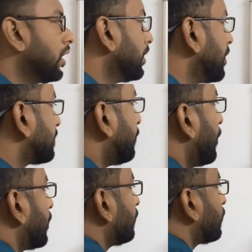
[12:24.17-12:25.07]
this
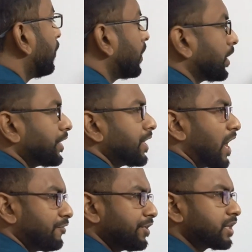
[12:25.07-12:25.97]
point of contact is
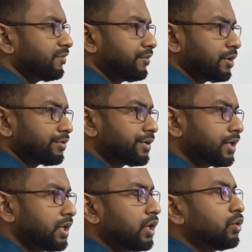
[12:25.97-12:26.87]
having some
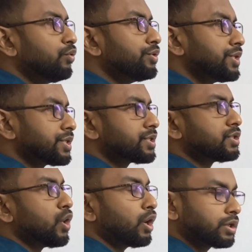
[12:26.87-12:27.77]
velocity which is
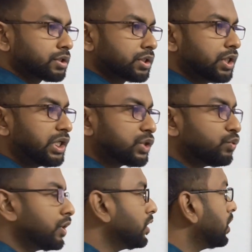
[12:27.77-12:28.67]
not
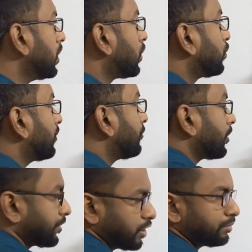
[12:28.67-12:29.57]
equal to the
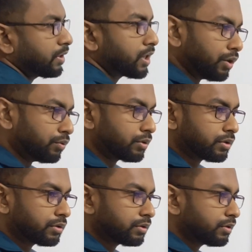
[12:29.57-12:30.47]
velocity of the ground.
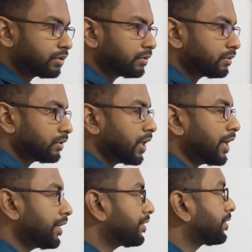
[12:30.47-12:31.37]

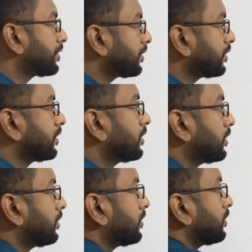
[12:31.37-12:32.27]
That is
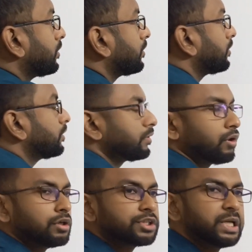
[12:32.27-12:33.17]

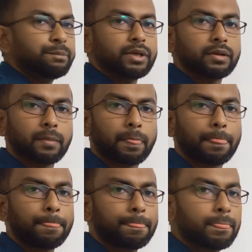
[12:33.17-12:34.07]
called slipping.
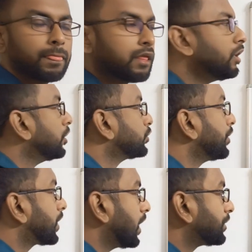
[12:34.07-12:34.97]
So
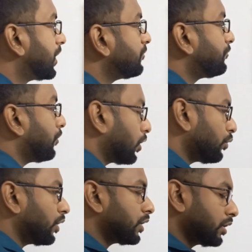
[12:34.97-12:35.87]
it can slip
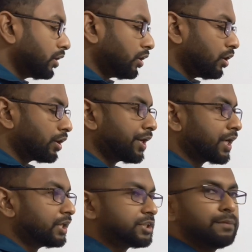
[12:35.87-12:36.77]
forward or it
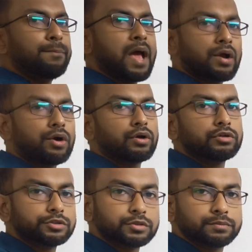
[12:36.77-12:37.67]
can slip backward
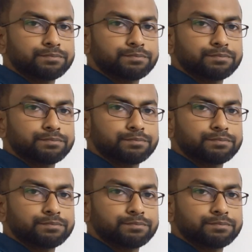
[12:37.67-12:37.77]
also.